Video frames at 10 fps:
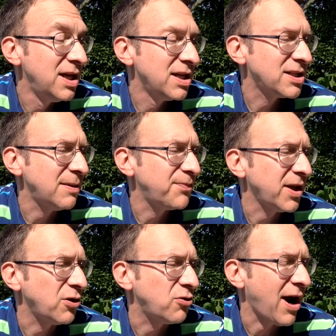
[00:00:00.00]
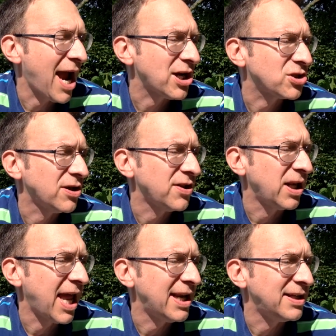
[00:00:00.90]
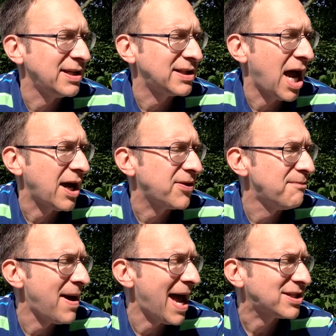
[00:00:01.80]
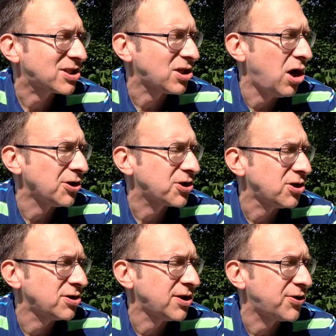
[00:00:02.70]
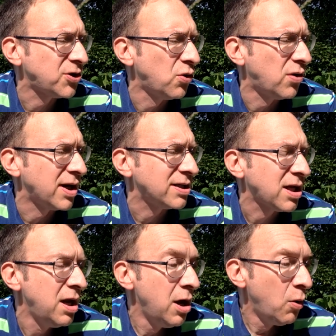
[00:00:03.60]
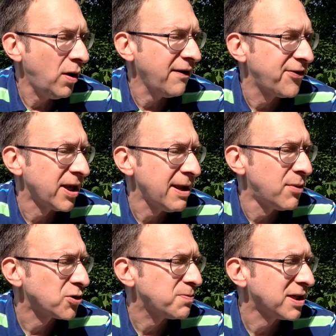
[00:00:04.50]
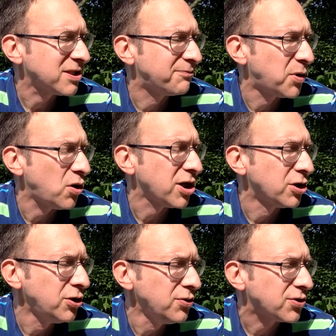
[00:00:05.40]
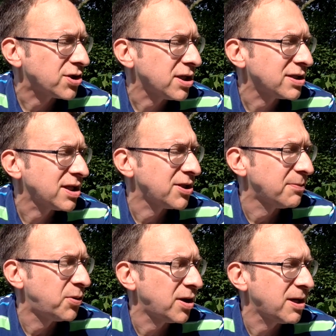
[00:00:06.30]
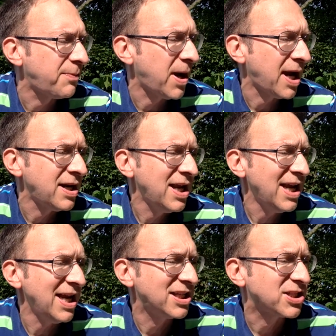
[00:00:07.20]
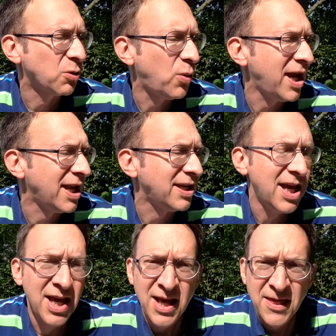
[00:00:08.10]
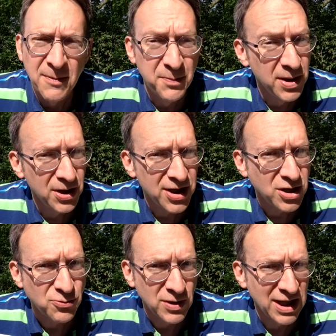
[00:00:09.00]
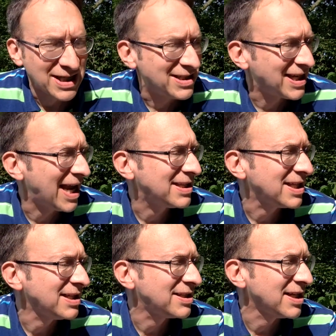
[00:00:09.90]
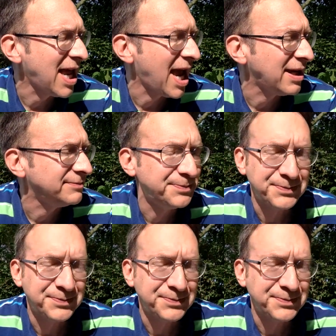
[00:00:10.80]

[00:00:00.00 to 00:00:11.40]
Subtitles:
Something crashed on the landing dock. The masks all turned at the noise. One of the limos must have broken loose, said the porcupine. It's the wind. The building's really dancing tonight.